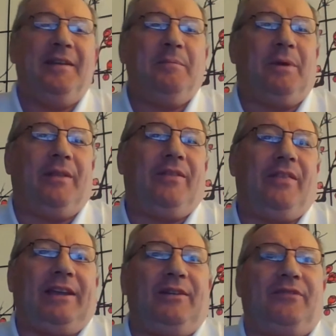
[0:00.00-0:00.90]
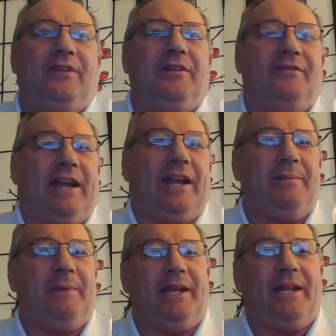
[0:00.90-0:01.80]
But thank you for inviting
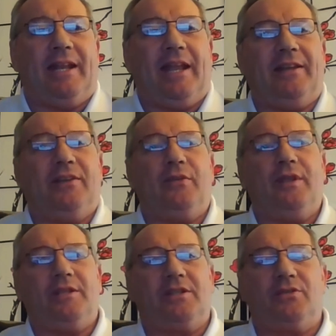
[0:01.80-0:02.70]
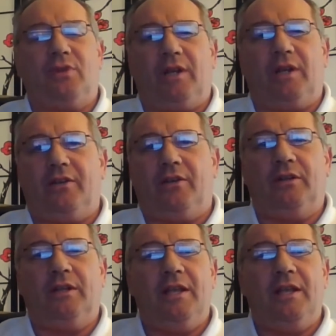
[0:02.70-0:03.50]
me today to do this. It's really cool.